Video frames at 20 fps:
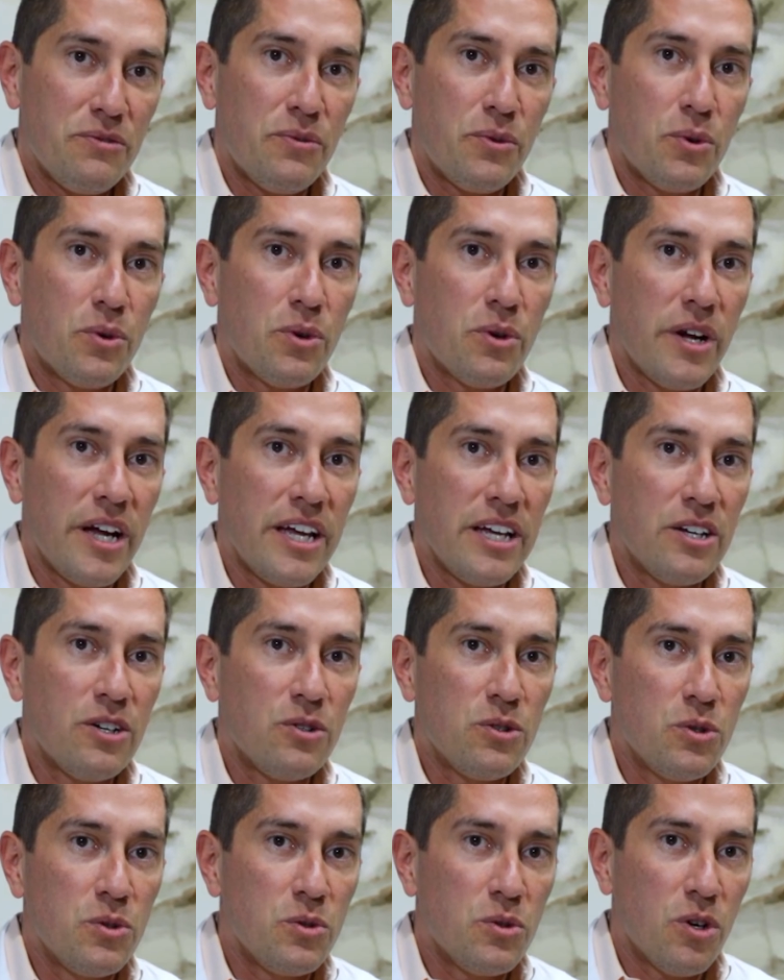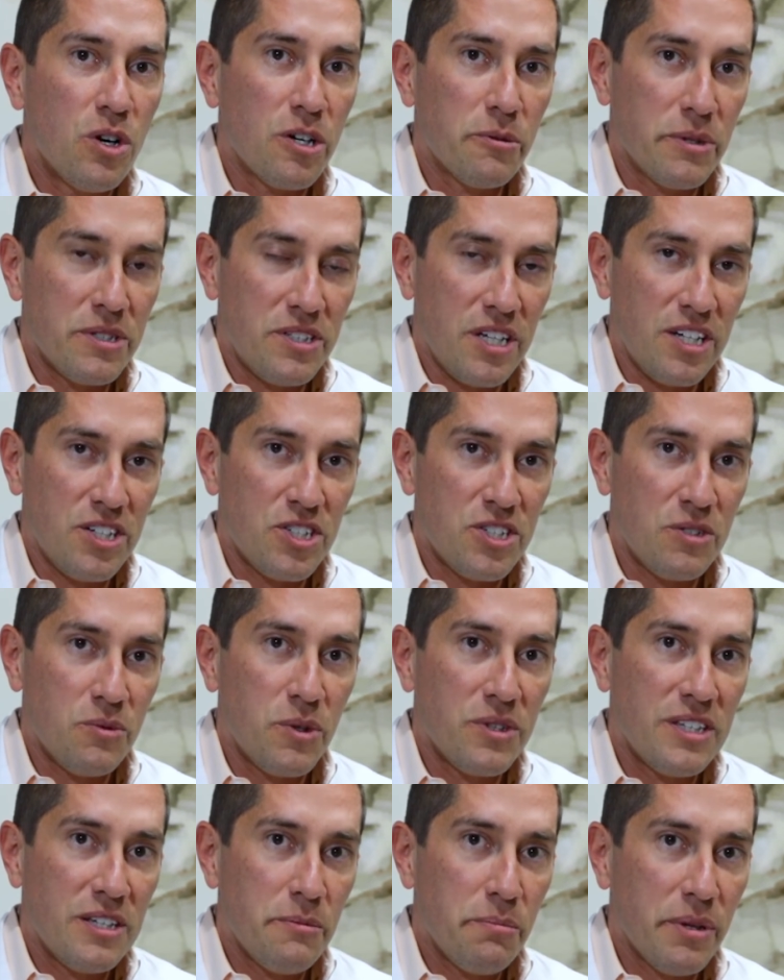for a gluteal augmentation
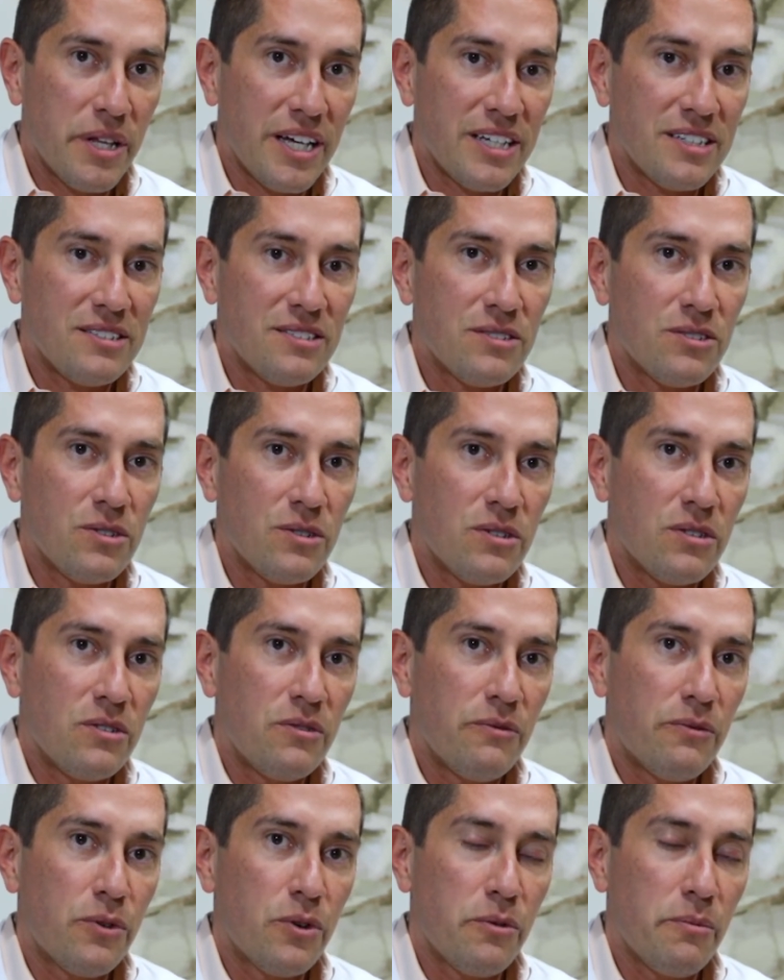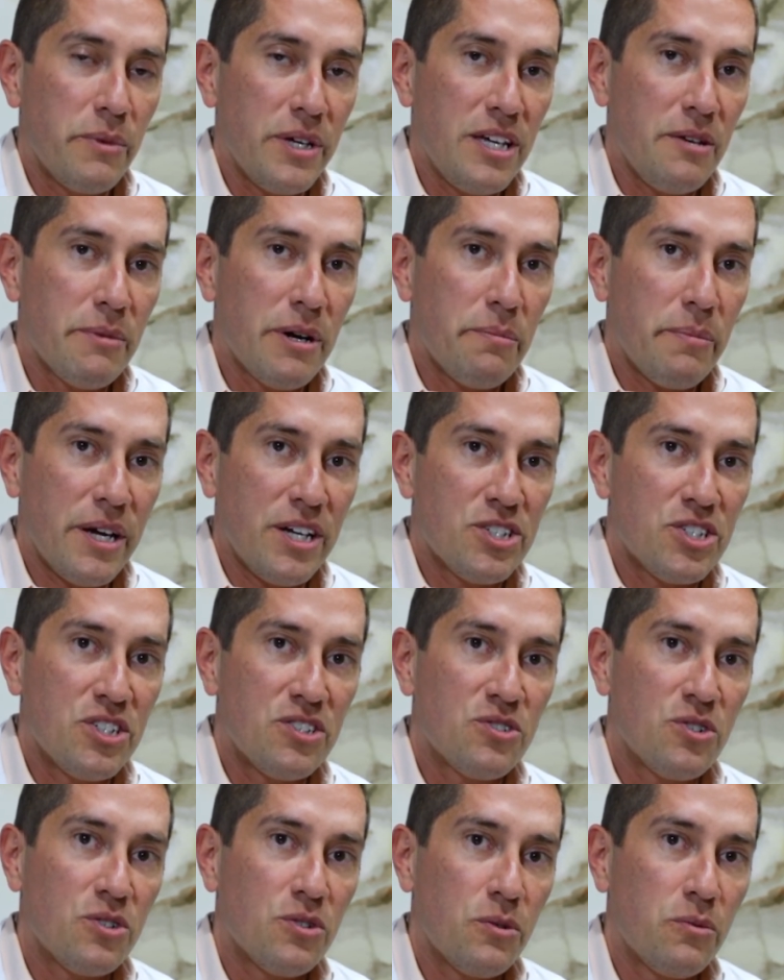with implants. For me, my
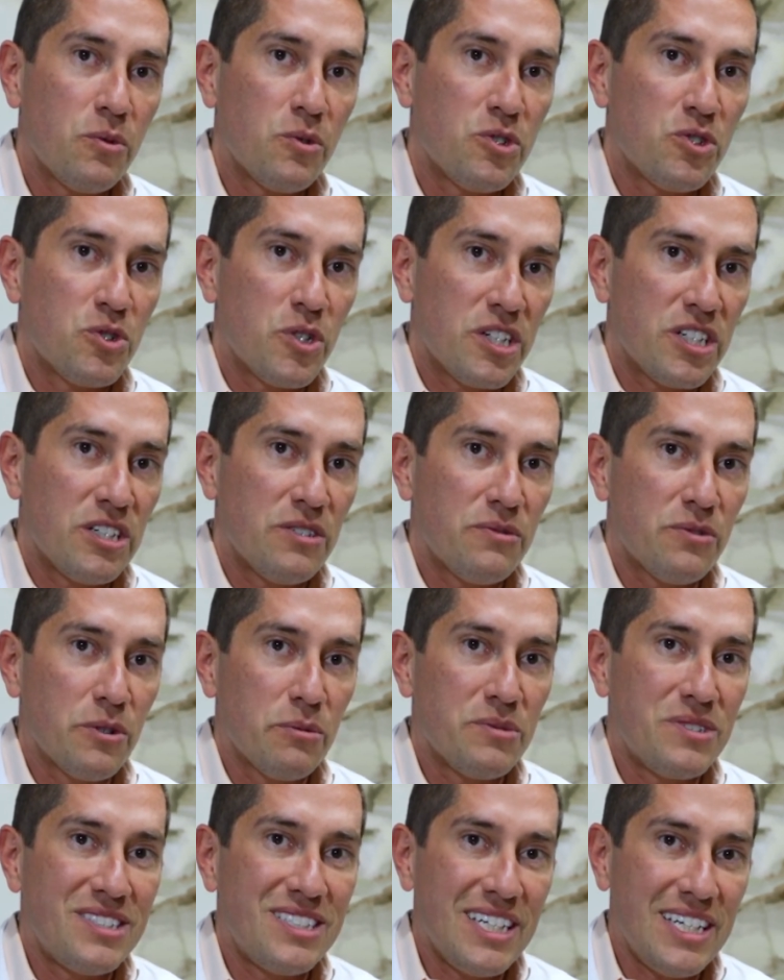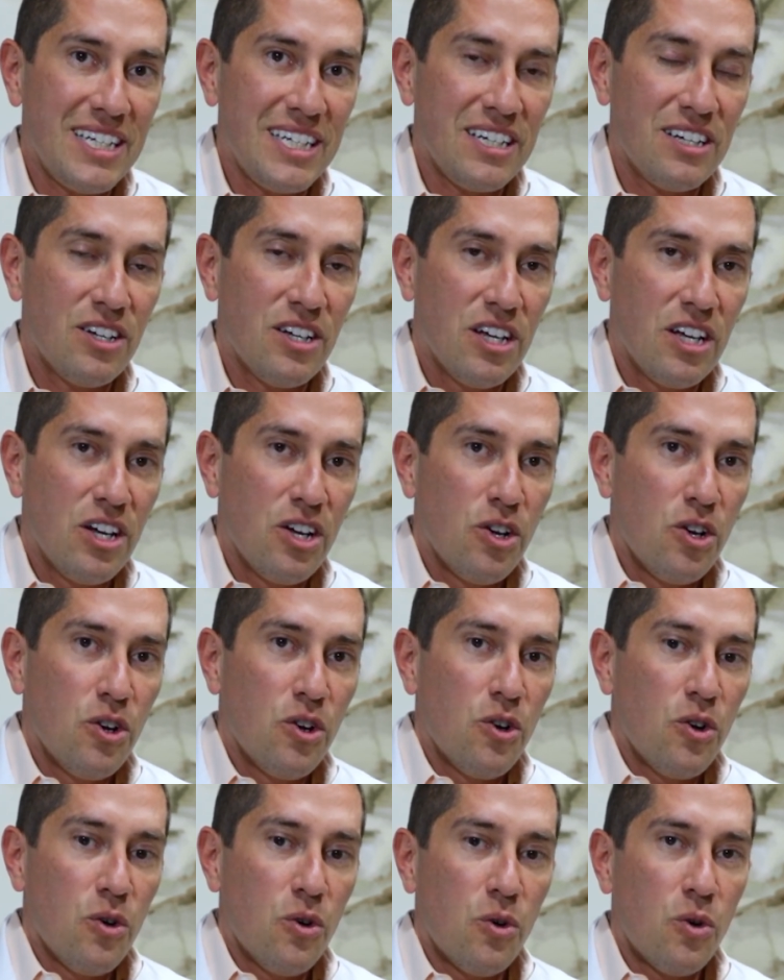patients are restricted from sitting
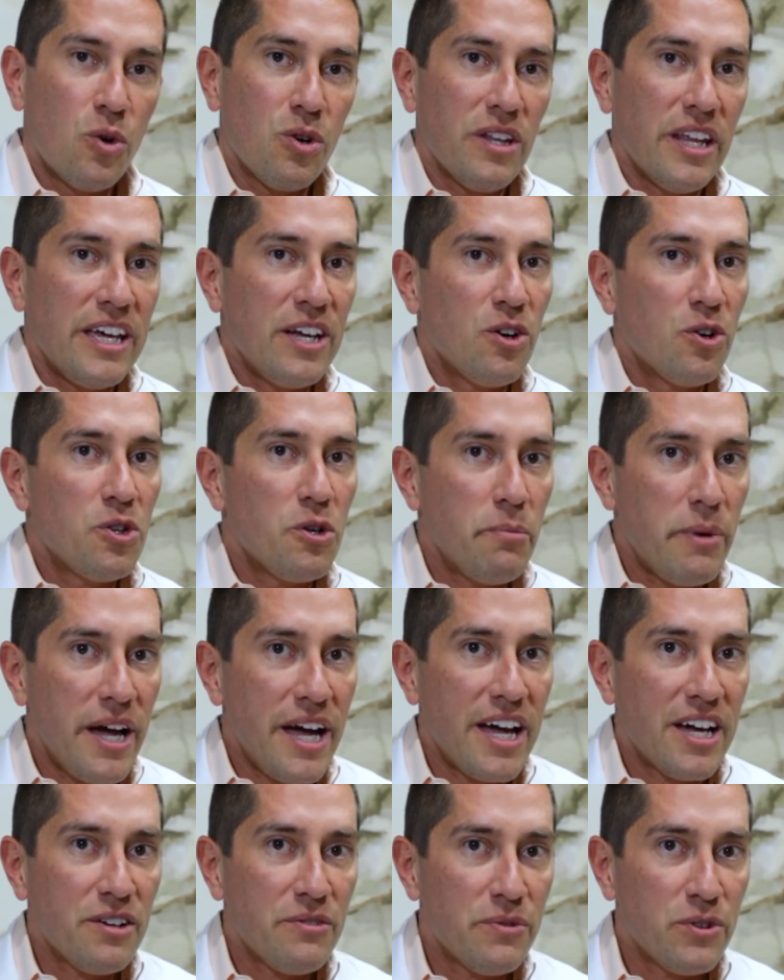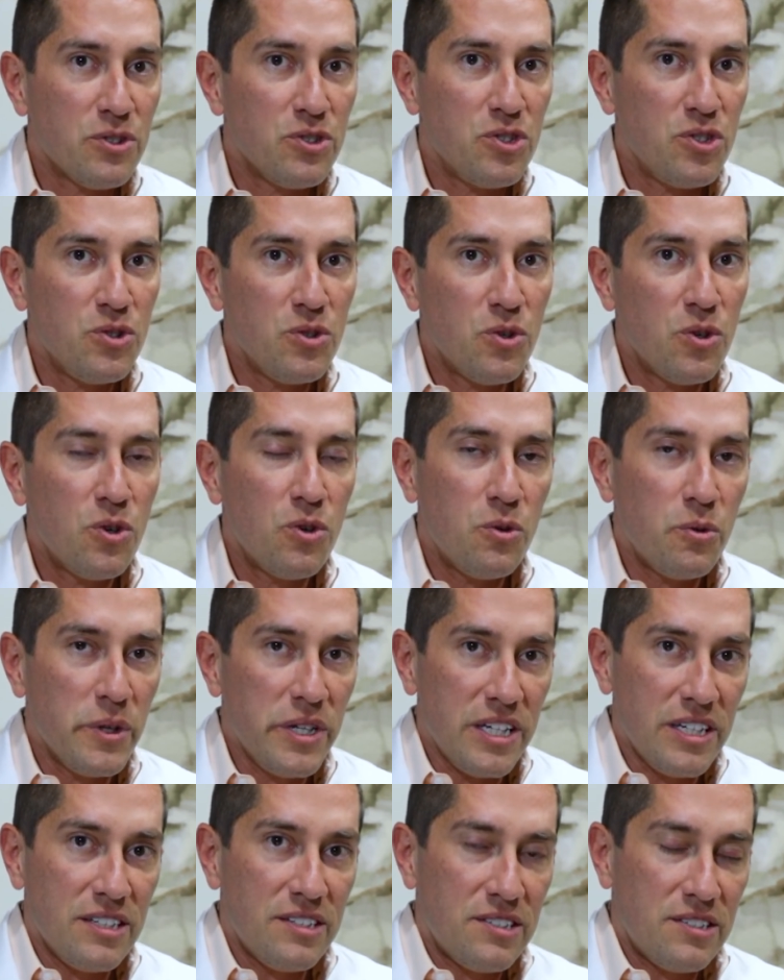or laying on their back for 2 whole
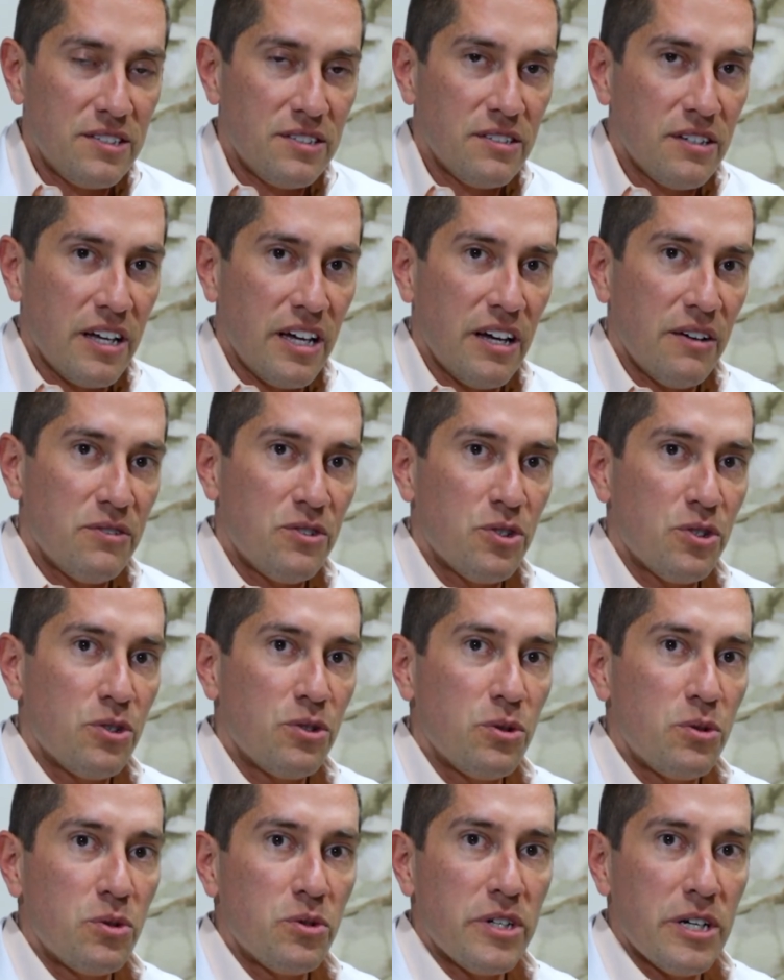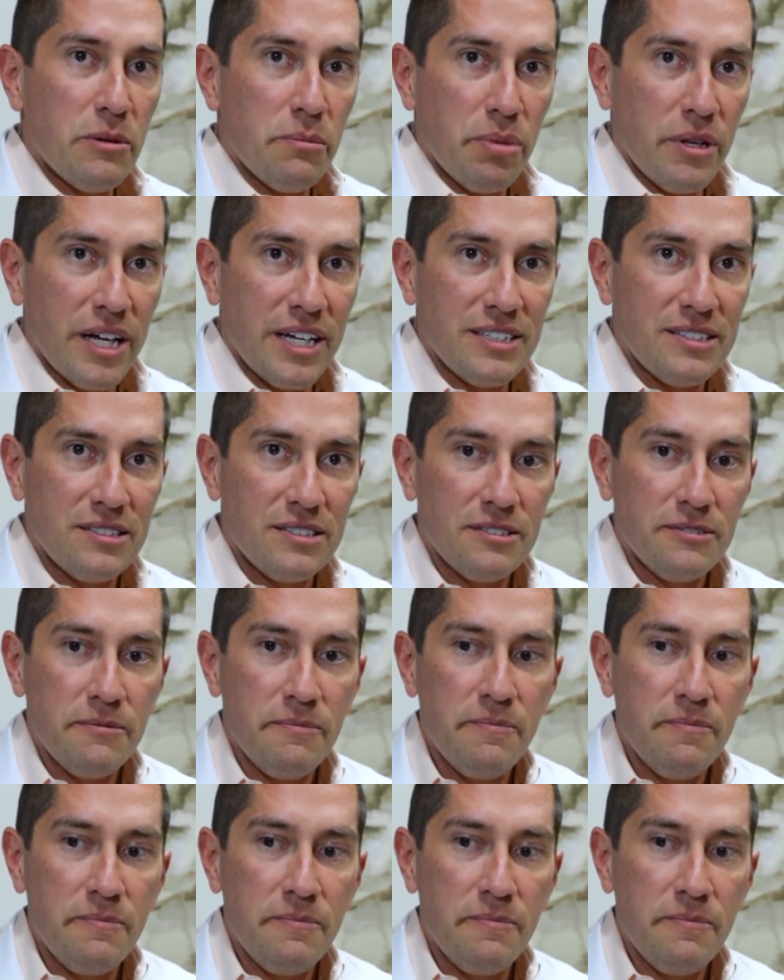weeks after gluteal implants.